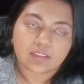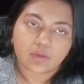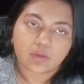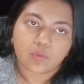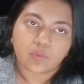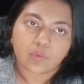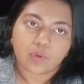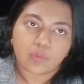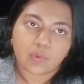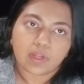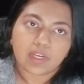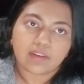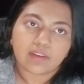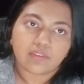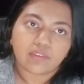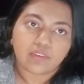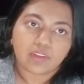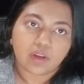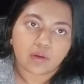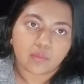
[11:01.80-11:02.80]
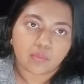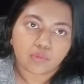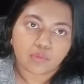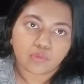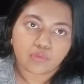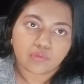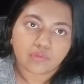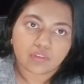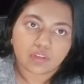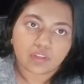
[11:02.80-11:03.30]
We're waiting for the
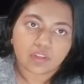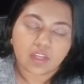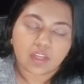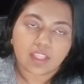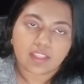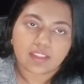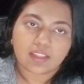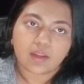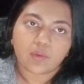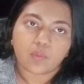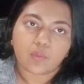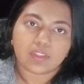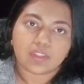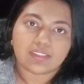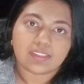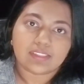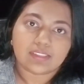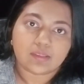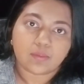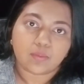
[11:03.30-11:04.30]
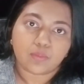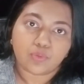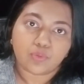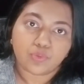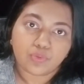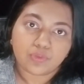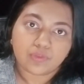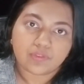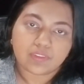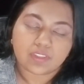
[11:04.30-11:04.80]
approval. And then once it's
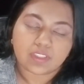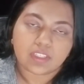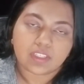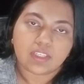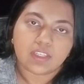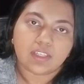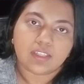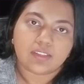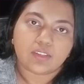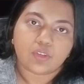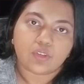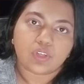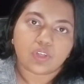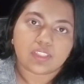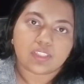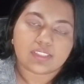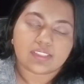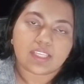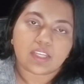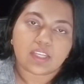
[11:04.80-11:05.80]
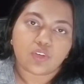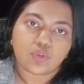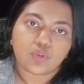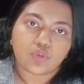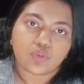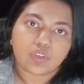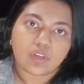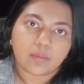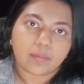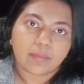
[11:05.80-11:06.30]
approved, they're going to send you
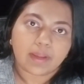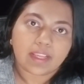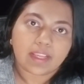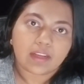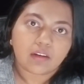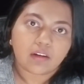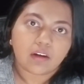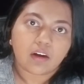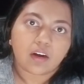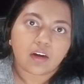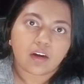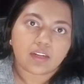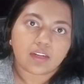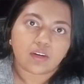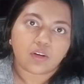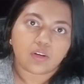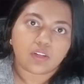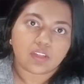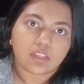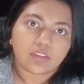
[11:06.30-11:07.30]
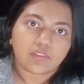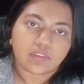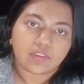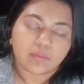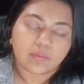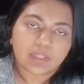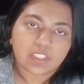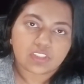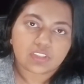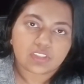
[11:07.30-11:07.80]
your bank card and all the
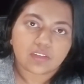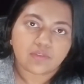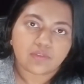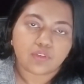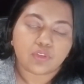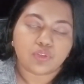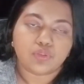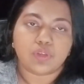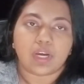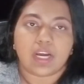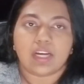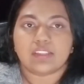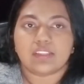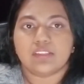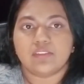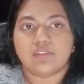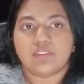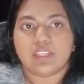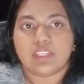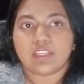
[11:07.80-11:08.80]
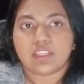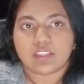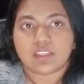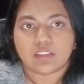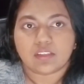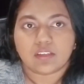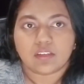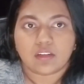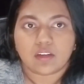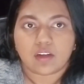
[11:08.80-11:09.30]
information for you to activate
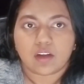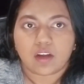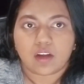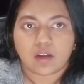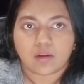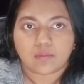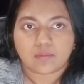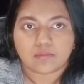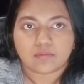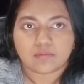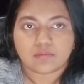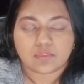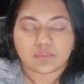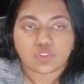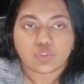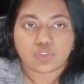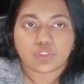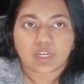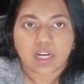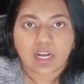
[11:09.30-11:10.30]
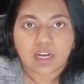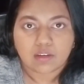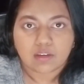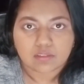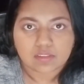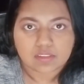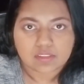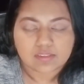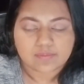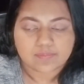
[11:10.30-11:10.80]
it to your
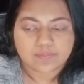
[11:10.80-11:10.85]
house.